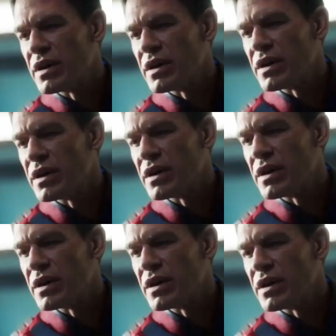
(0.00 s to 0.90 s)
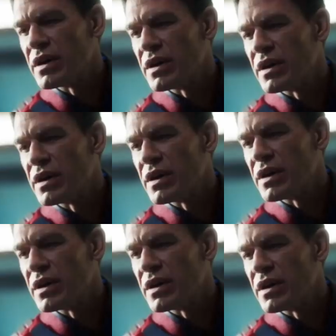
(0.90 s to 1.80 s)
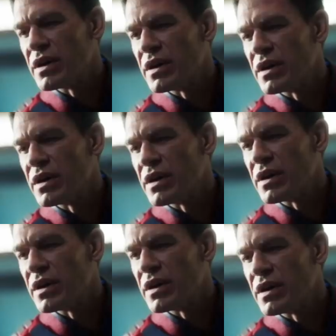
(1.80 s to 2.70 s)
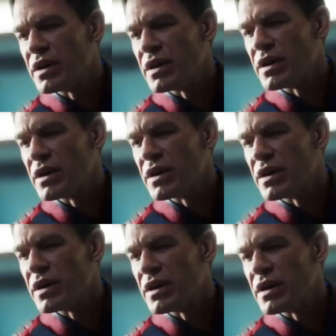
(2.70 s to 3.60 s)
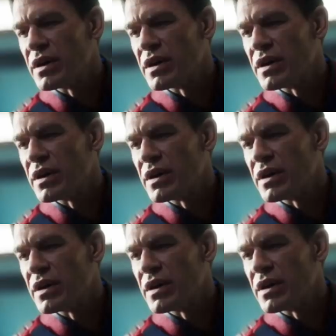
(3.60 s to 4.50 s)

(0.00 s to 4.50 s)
[no speech]